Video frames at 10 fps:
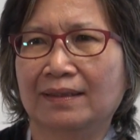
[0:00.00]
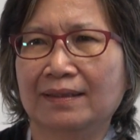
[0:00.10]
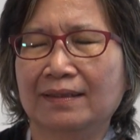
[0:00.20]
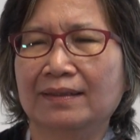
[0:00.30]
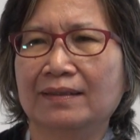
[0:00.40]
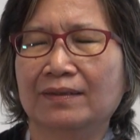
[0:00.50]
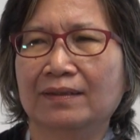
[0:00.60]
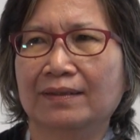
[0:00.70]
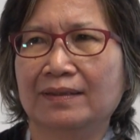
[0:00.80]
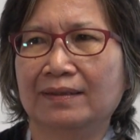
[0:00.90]
I
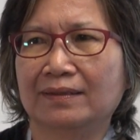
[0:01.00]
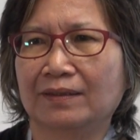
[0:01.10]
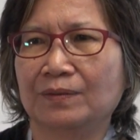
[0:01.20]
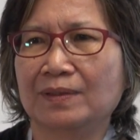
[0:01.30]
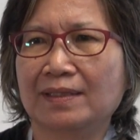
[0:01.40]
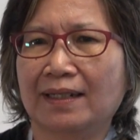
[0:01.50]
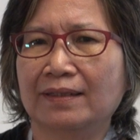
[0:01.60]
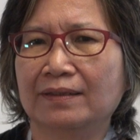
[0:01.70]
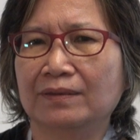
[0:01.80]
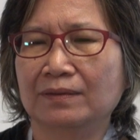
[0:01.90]
think it's a good
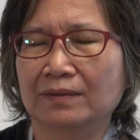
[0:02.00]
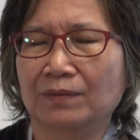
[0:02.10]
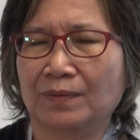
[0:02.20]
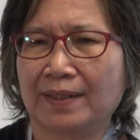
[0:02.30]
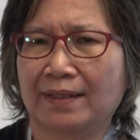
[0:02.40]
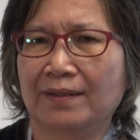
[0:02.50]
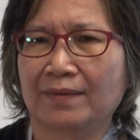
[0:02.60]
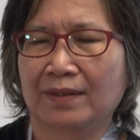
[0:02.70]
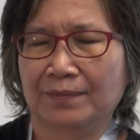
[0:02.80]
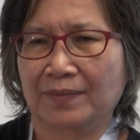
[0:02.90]
channel where
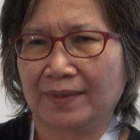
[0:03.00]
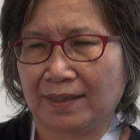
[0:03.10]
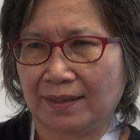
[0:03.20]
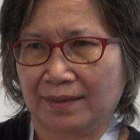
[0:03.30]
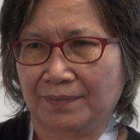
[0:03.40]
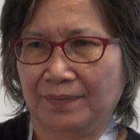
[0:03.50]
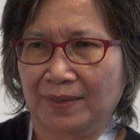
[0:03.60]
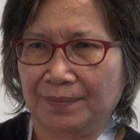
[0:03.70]
uh,